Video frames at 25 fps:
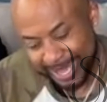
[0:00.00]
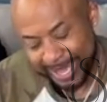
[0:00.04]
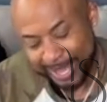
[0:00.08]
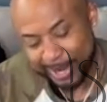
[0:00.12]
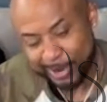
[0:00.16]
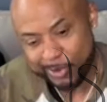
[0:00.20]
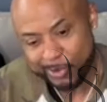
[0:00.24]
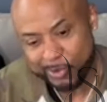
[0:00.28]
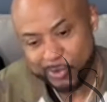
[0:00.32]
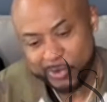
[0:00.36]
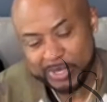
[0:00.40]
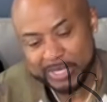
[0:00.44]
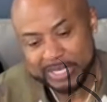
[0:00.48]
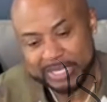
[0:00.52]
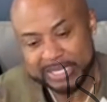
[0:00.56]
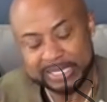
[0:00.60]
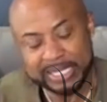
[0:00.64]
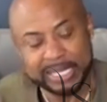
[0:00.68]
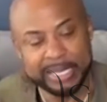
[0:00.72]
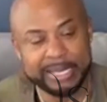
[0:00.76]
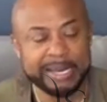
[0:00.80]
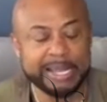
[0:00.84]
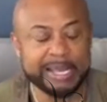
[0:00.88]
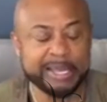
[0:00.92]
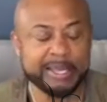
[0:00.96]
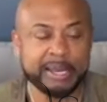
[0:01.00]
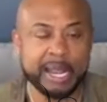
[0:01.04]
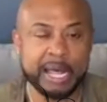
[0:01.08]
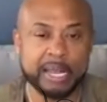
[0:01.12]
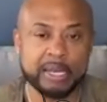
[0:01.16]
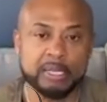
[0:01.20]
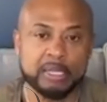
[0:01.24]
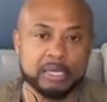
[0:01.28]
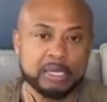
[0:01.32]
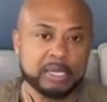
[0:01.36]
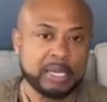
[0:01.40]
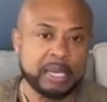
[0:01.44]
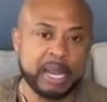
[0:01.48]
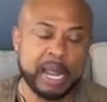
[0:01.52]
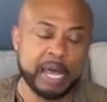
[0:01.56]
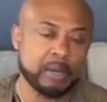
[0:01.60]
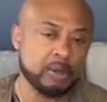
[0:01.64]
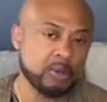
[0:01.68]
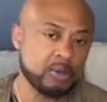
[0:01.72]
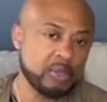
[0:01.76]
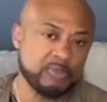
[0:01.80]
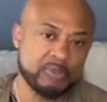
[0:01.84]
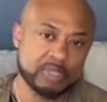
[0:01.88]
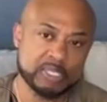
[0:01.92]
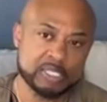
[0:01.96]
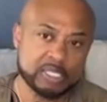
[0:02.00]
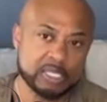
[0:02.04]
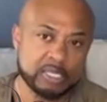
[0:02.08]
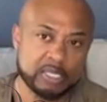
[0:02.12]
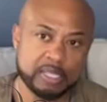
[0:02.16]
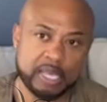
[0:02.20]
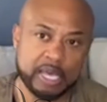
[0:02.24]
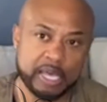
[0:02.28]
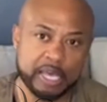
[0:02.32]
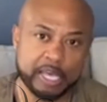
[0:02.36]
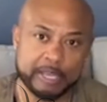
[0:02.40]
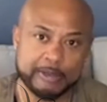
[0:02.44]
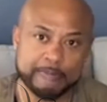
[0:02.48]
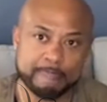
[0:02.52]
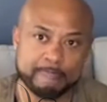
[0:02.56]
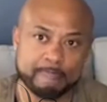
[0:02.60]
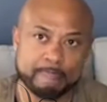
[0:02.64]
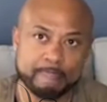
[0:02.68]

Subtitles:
I don't really, and I look and I don't even see that.